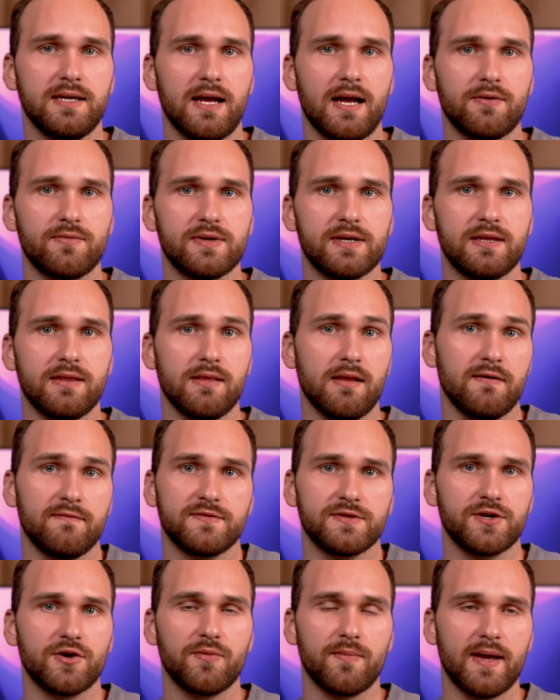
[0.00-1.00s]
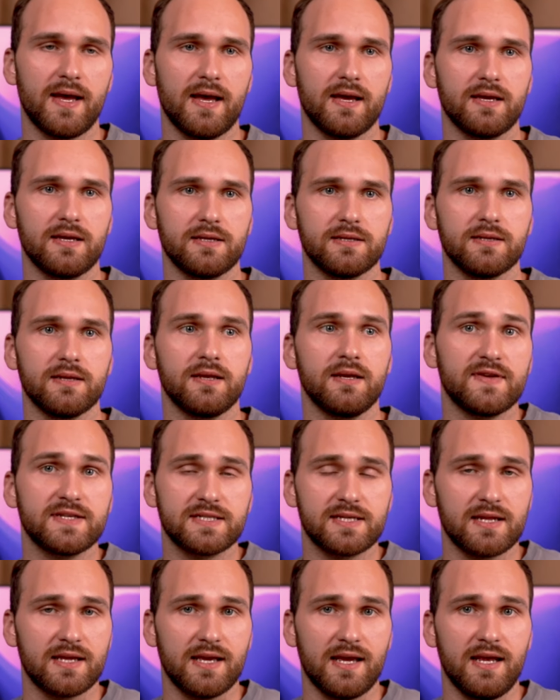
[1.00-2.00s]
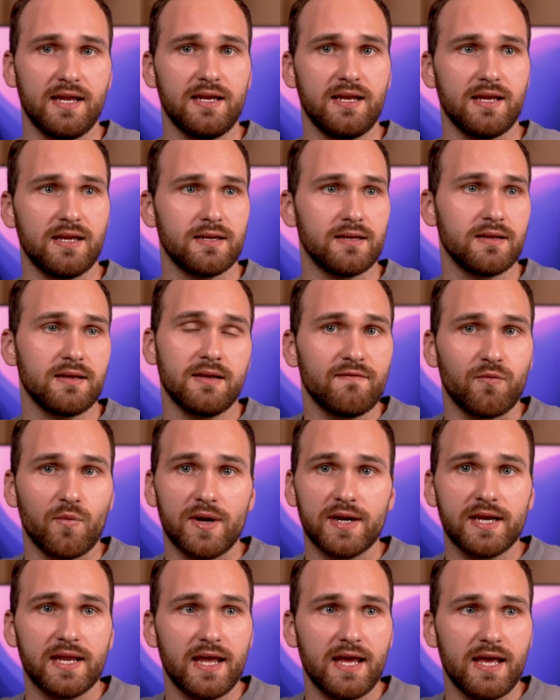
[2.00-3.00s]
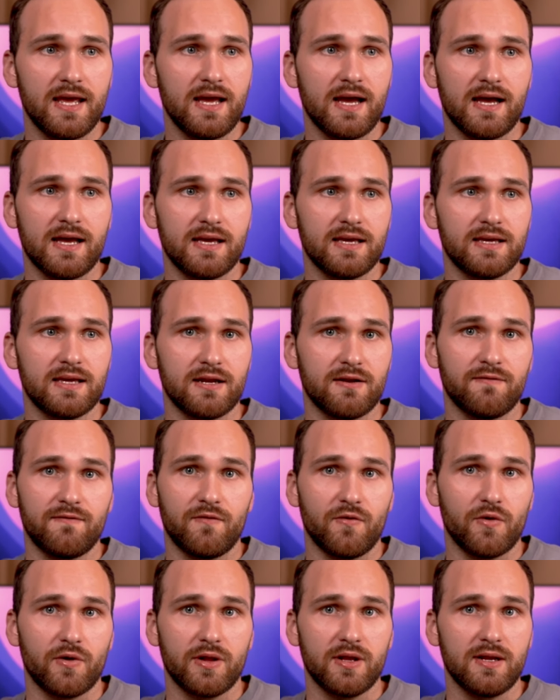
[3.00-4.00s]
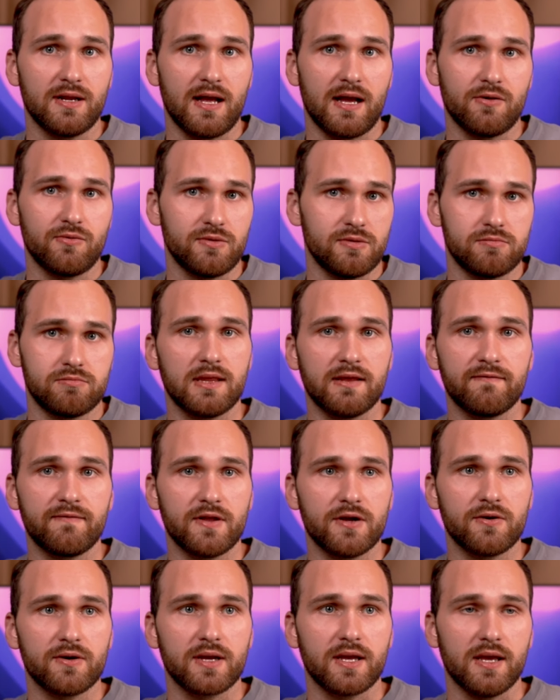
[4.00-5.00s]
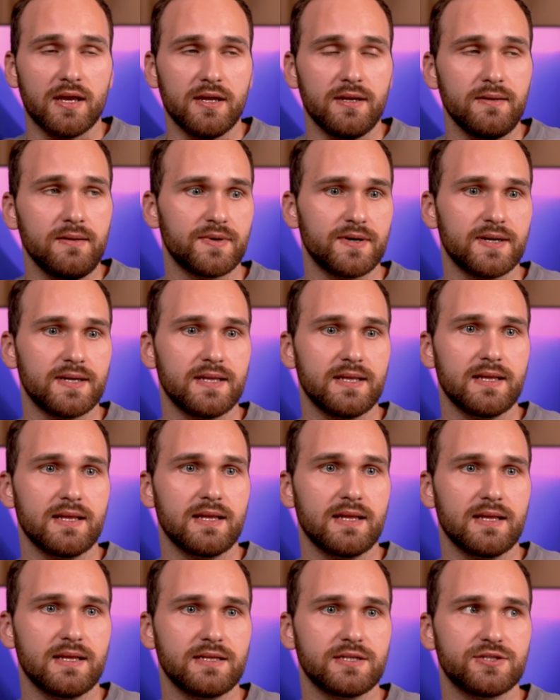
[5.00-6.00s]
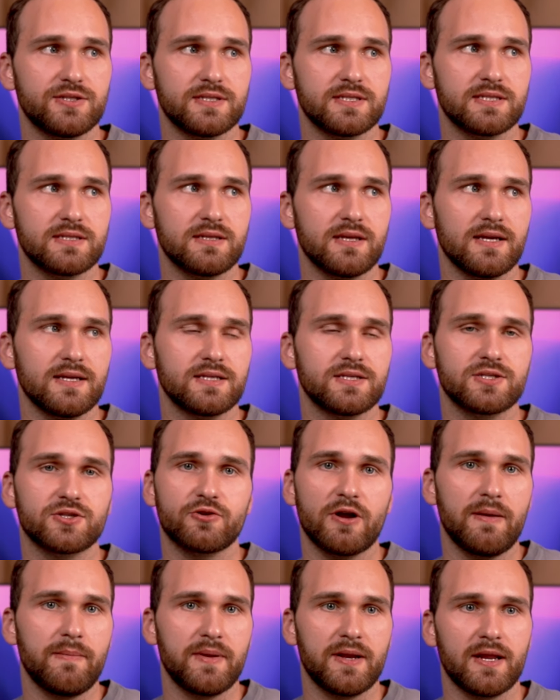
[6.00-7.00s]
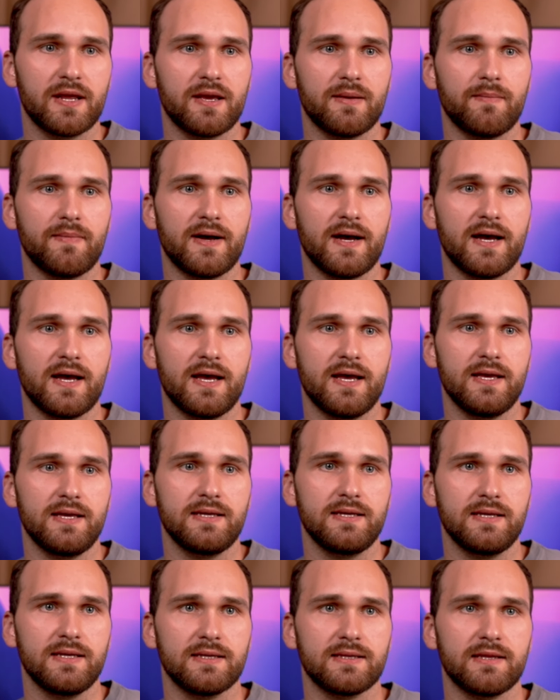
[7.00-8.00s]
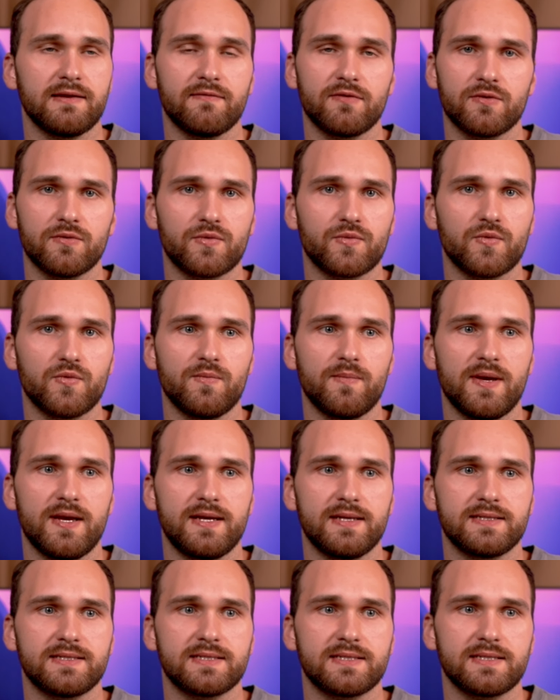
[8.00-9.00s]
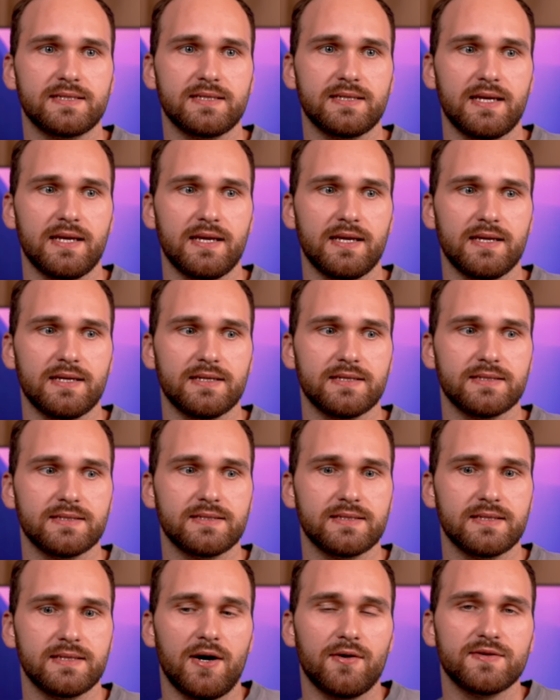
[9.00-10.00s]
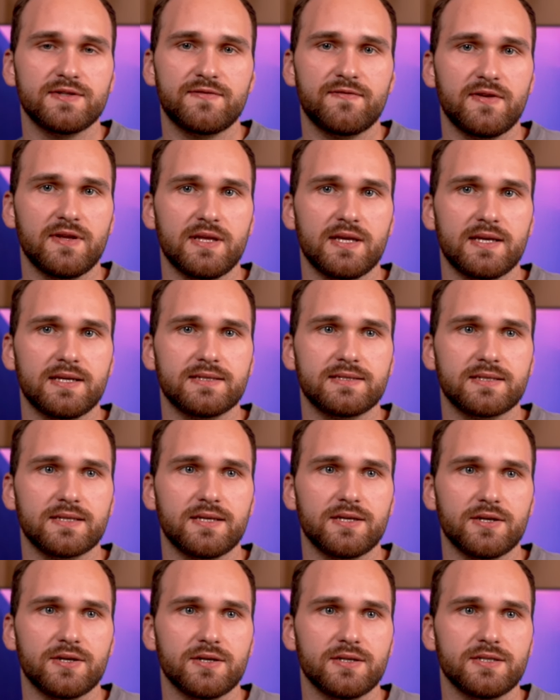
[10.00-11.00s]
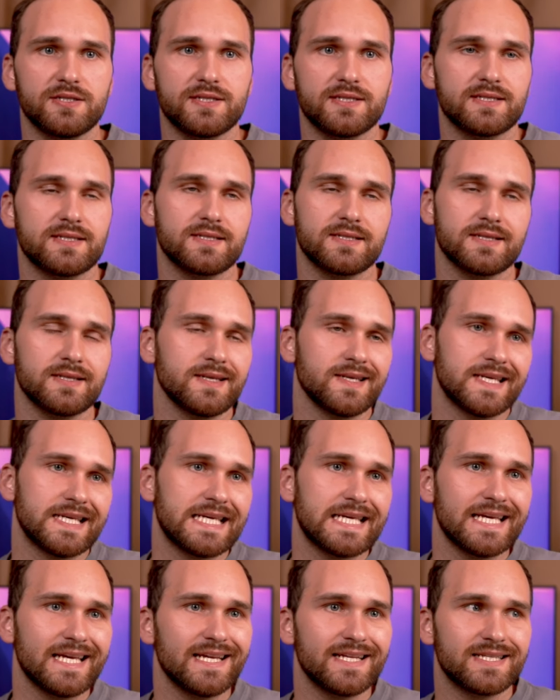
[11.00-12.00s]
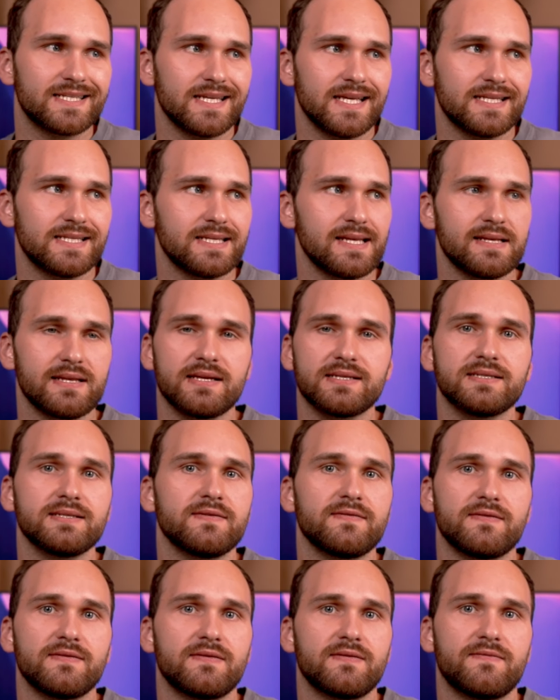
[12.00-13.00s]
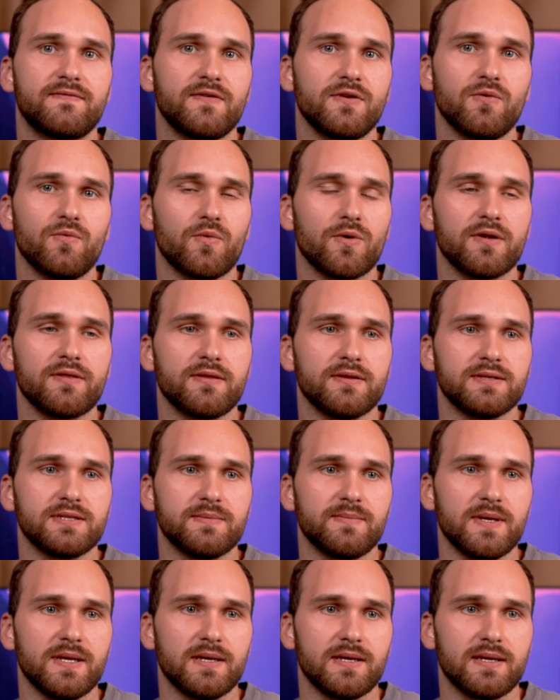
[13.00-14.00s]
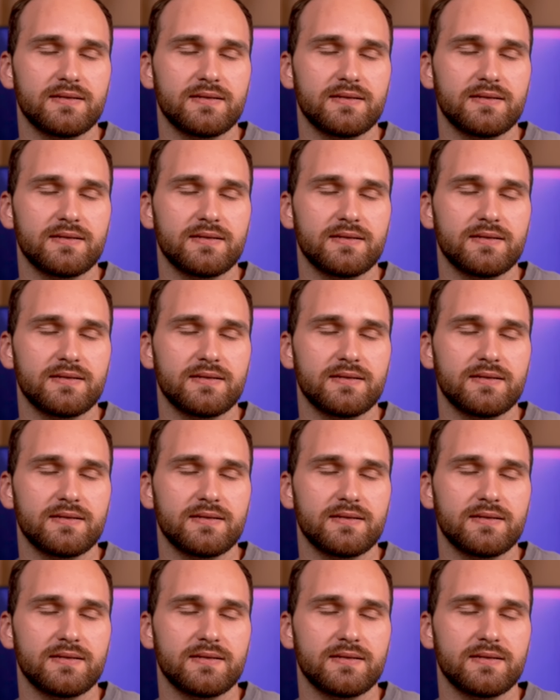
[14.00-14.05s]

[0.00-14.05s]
I would love to go back and visit again. And if one day I can afford it, I would live there again. But just like scraping to get by, living with roommates, and always feeling insecure, just it's, it's, it doesn't feel worth it to me.